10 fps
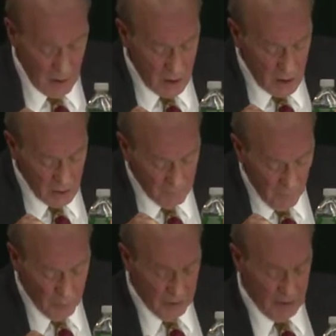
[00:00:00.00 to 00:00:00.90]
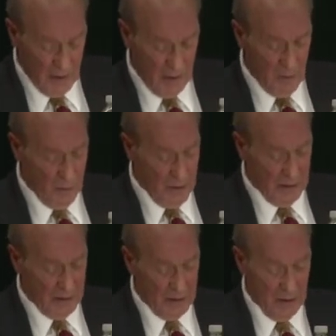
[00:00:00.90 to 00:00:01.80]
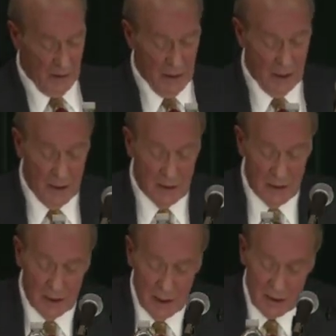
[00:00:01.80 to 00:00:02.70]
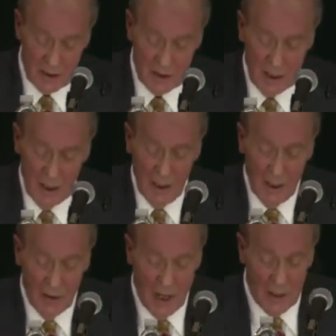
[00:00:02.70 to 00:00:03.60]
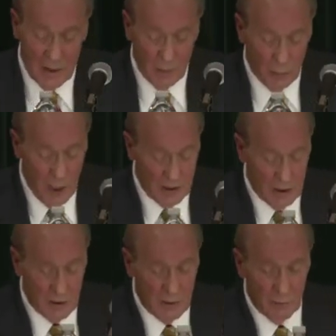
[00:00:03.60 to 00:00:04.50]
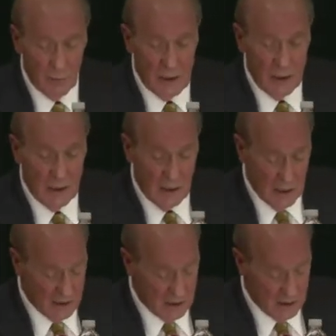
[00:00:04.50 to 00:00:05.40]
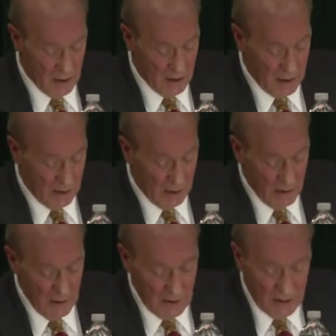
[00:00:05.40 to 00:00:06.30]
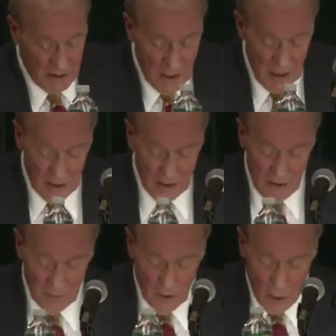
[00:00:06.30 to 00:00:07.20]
He invokes their complexity. He insists that in the process of reading and studying, seeing and even